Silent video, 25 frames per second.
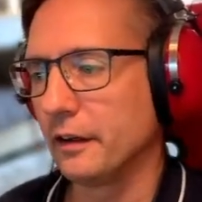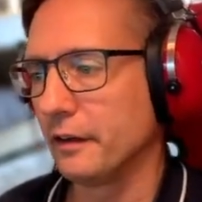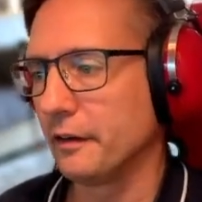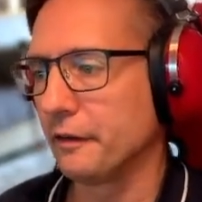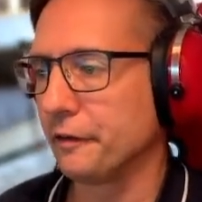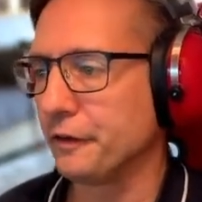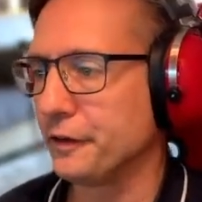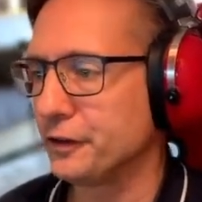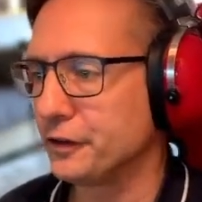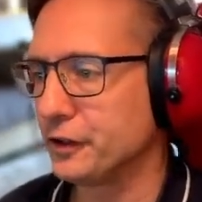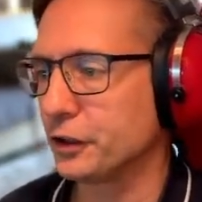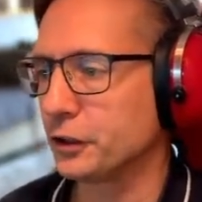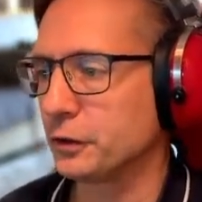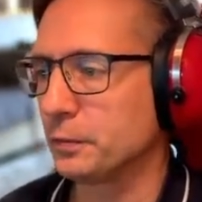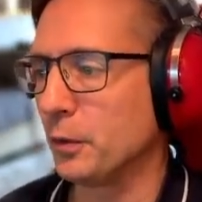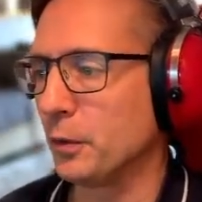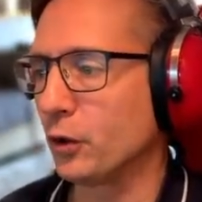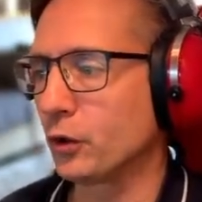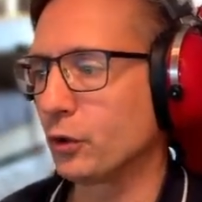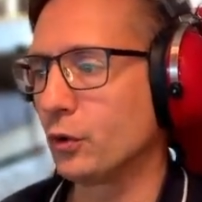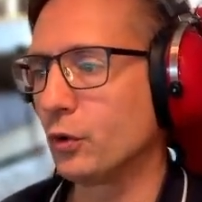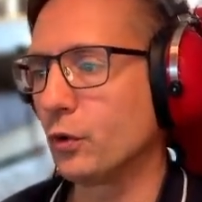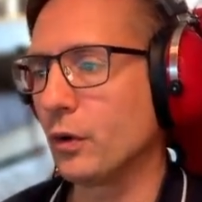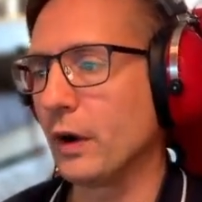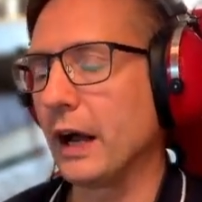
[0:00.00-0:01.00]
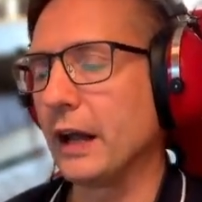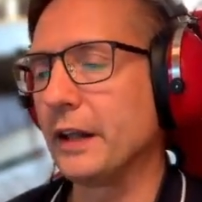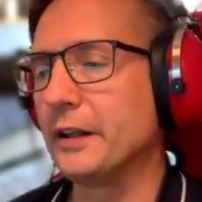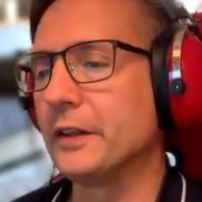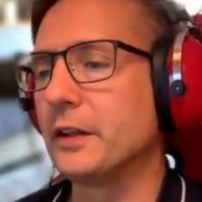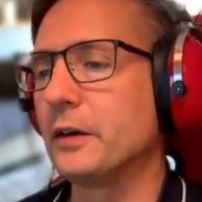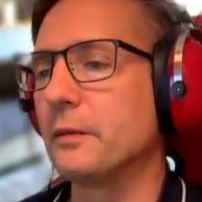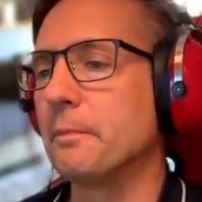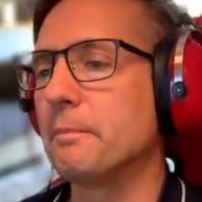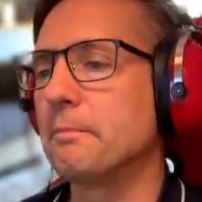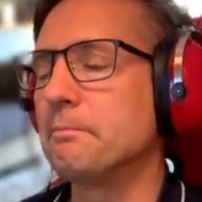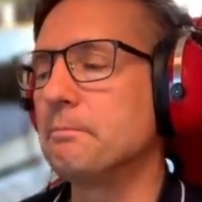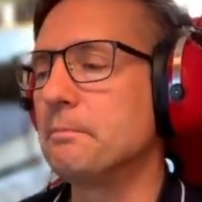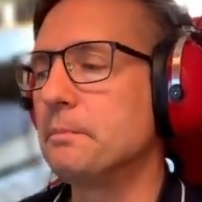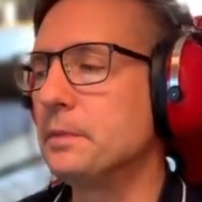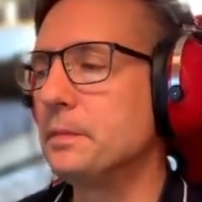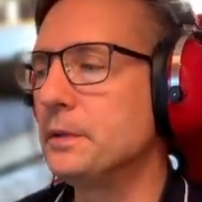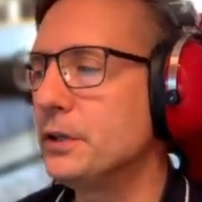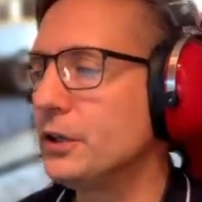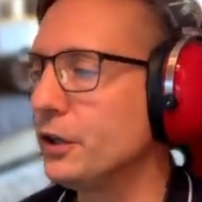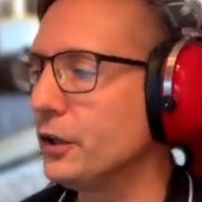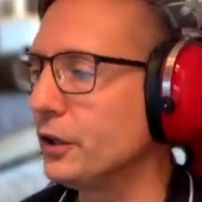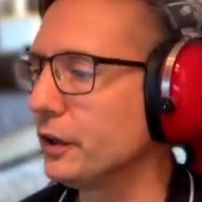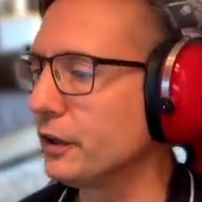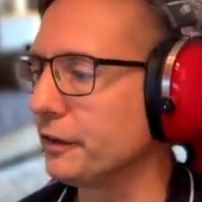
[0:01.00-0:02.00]
physics model, and the
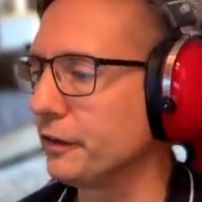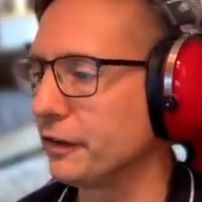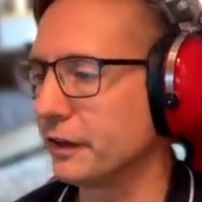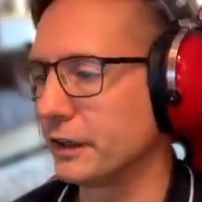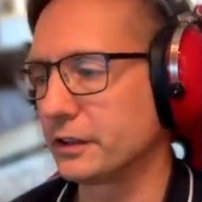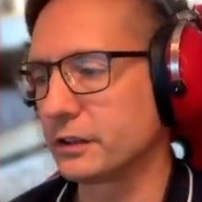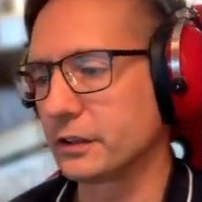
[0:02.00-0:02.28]
beautifully